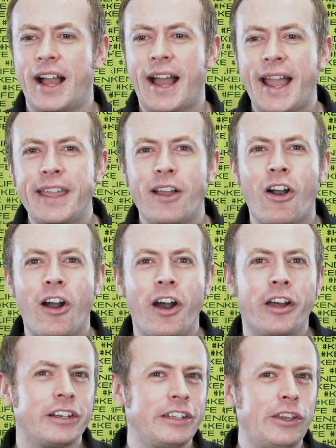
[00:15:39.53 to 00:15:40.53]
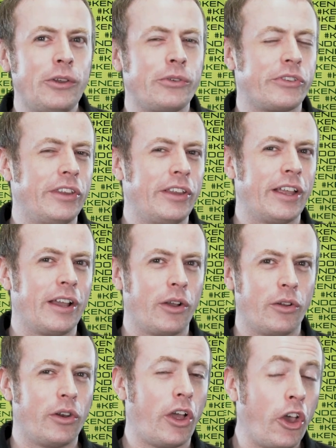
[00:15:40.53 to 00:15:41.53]
I hardly used
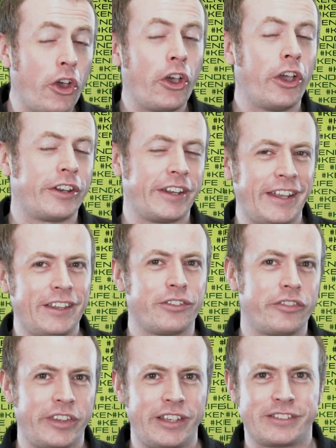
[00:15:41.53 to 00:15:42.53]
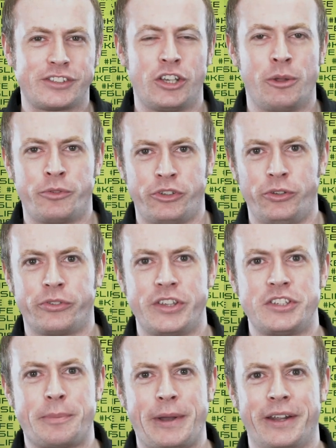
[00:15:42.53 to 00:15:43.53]
heard either of these terms used
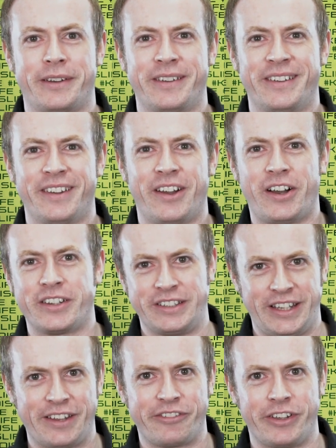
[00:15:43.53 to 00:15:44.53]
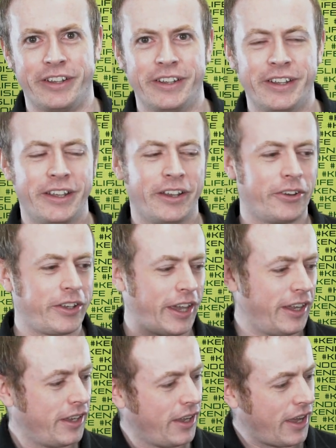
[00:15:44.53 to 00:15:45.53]
in Japan. Hardly ever.
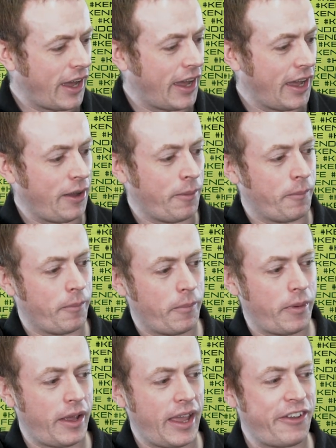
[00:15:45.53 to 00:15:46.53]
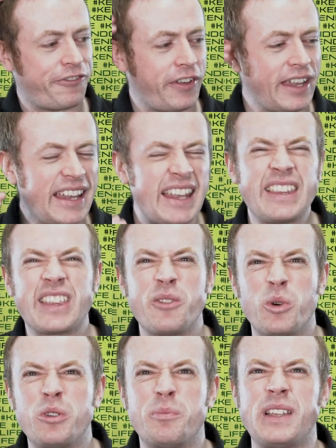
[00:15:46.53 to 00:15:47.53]
Okay. Um, if either
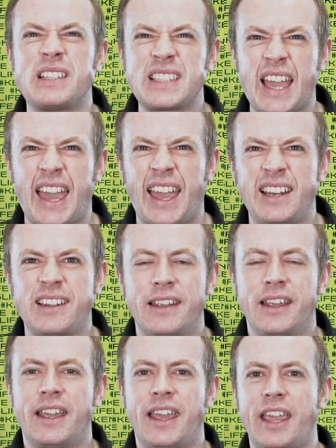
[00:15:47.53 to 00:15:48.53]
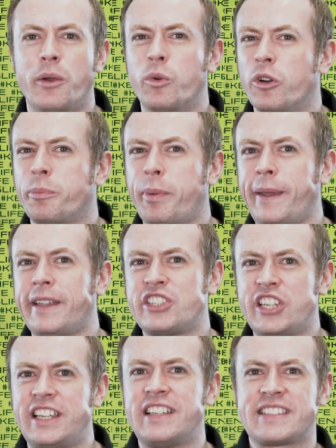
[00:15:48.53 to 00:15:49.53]
would be said, it would be
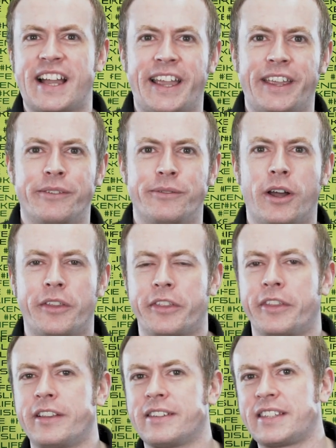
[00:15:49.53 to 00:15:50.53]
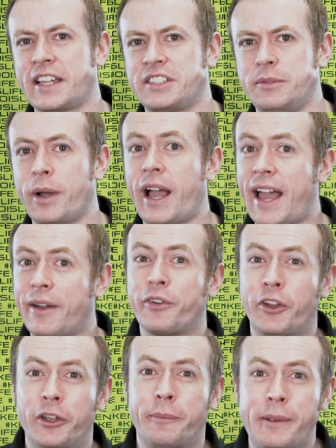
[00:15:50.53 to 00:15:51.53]
chisai rather than sashi. But I have
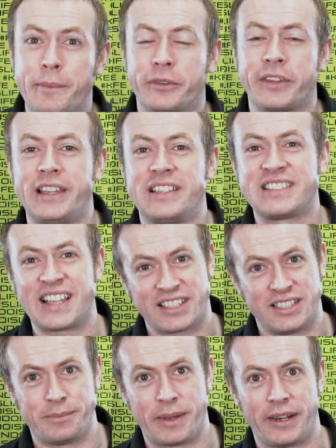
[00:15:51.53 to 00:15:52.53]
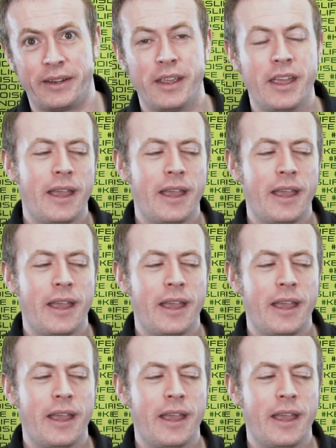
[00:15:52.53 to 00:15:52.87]
heard people say sashi men.